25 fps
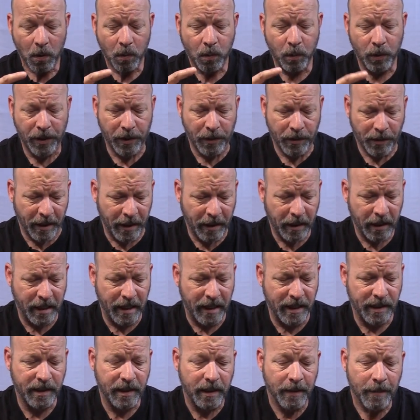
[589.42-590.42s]
When you think of
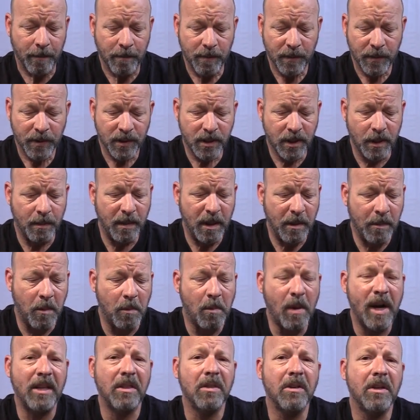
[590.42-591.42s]
this, some people
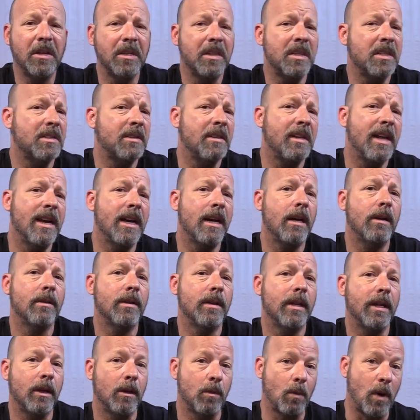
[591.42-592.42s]
might look at this layout
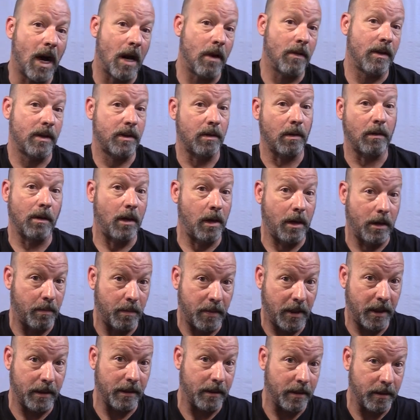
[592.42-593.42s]
and think, wow, that's a lot of
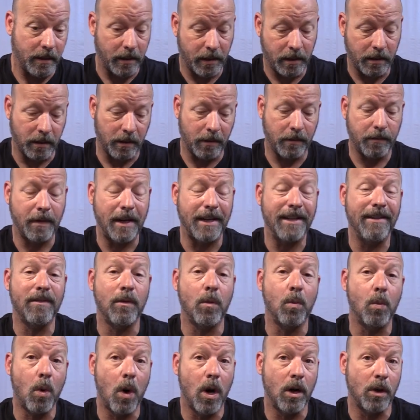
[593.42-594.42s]
buttons. I don't know if I
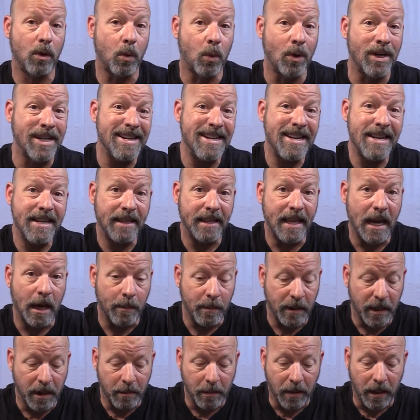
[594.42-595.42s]
even want or need that
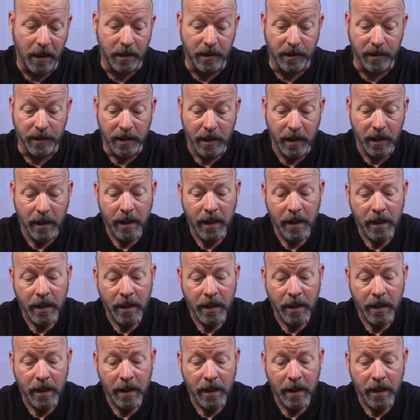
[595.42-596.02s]
many buttons.